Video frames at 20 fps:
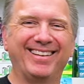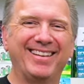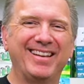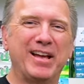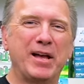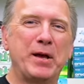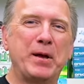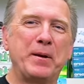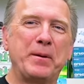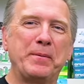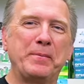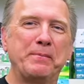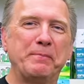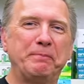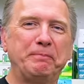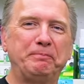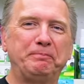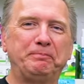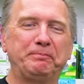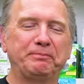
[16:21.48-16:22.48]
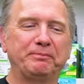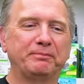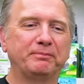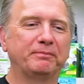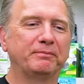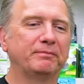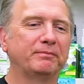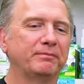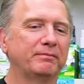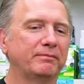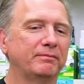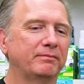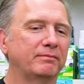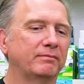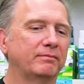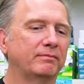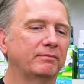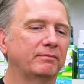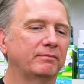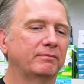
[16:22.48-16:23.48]

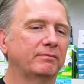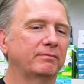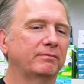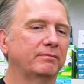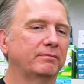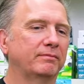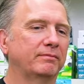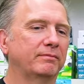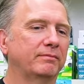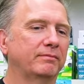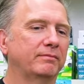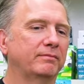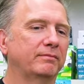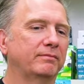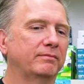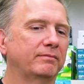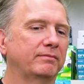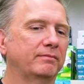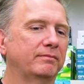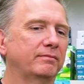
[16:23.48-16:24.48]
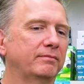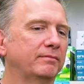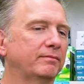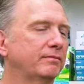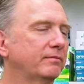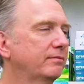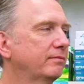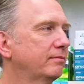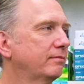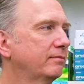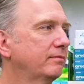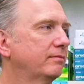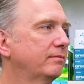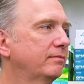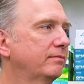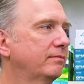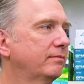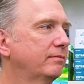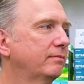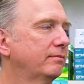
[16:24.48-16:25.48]

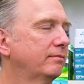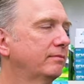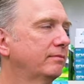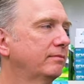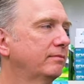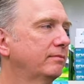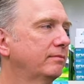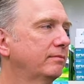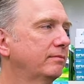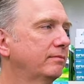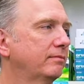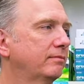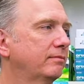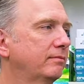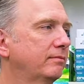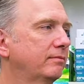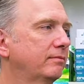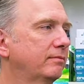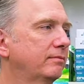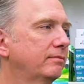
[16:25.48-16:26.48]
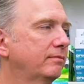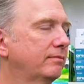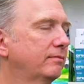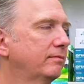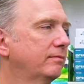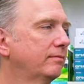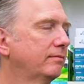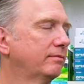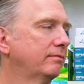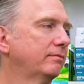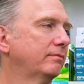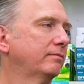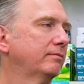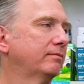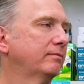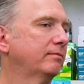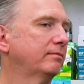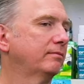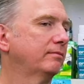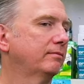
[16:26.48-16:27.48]

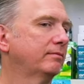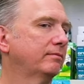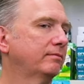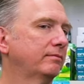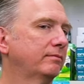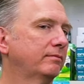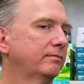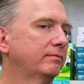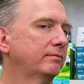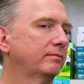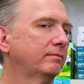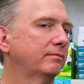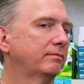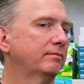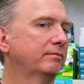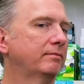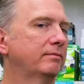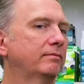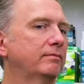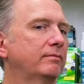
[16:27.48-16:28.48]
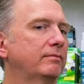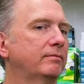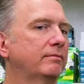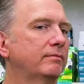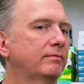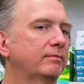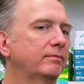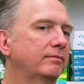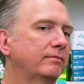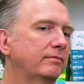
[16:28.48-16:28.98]
This person isn't speaking.